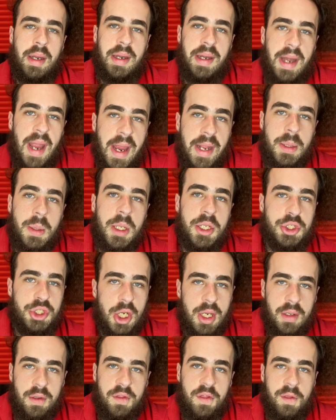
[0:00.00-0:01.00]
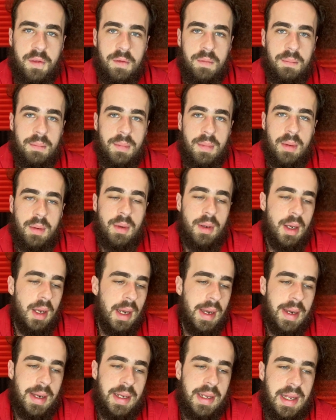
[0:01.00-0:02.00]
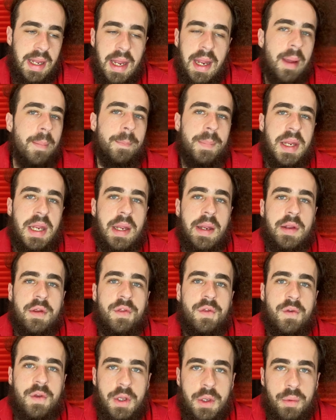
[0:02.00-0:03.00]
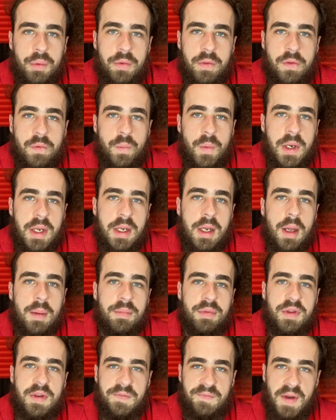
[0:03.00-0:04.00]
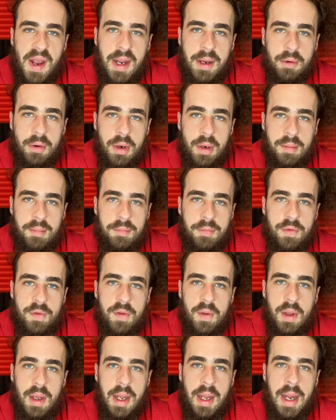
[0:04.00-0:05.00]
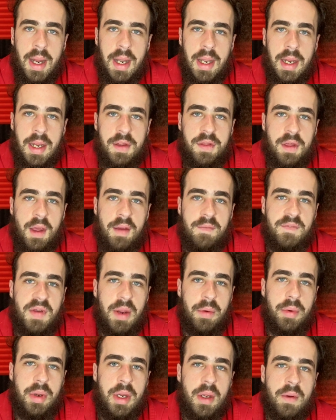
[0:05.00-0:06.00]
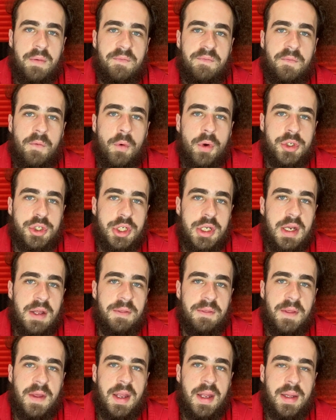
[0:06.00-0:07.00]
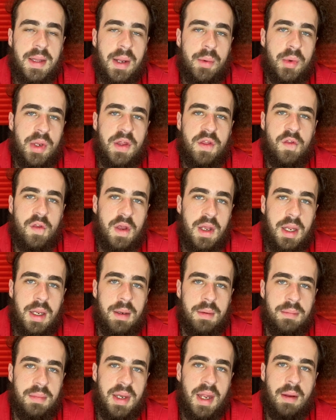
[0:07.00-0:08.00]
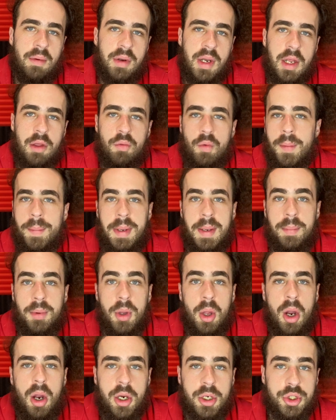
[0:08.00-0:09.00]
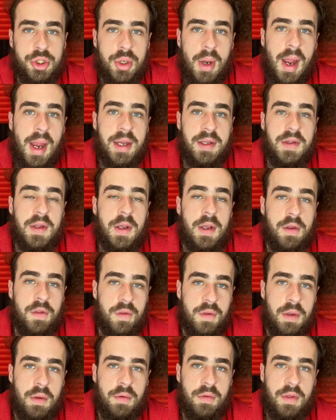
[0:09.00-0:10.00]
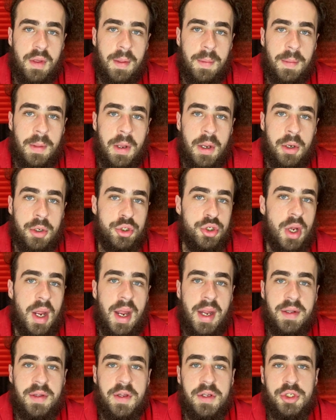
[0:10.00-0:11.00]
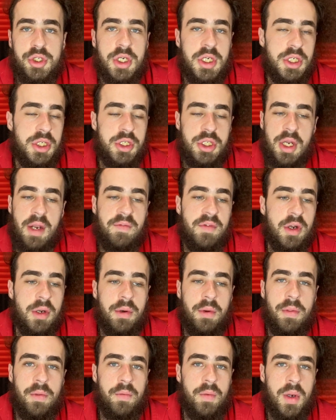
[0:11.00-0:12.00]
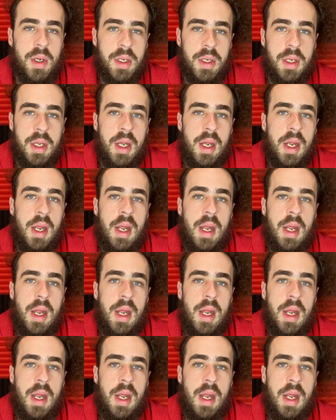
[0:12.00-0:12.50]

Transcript: negligence can't be excused when it comes to firearms. And it's a very unfortunate thing that we see nowadays where people are trying to excuse it. They're trying to just shove it under the rug.